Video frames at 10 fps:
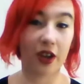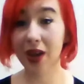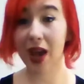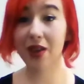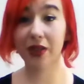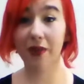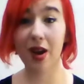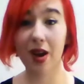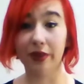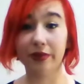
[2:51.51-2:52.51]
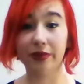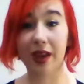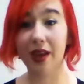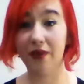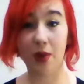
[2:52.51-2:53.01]
Okay on their own,
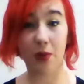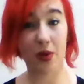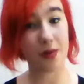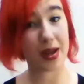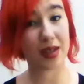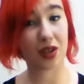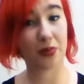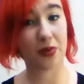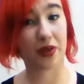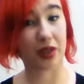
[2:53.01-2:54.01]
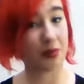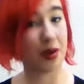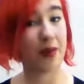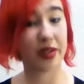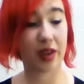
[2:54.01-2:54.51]
like if they weren't based on a book, the
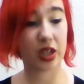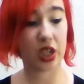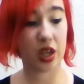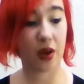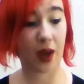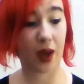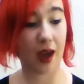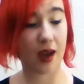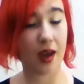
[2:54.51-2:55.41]
movies are actually okay.